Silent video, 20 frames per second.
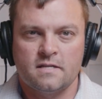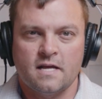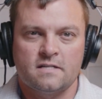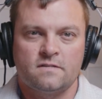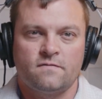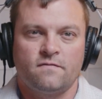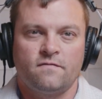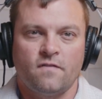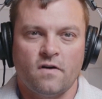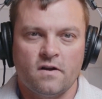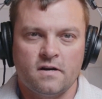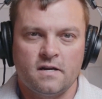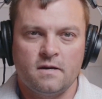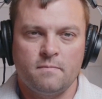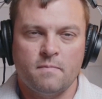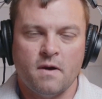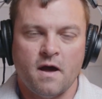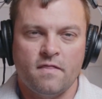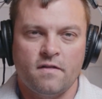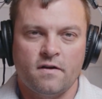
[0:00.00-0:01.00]
that's
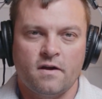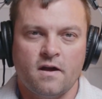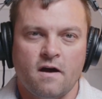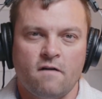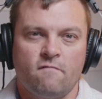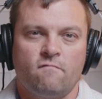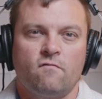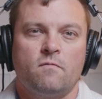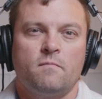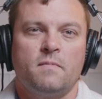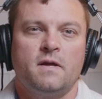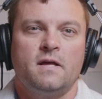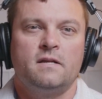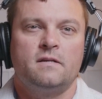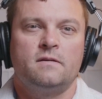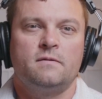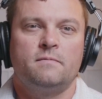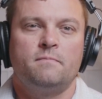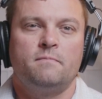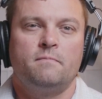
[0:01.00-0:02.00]
funded by the government,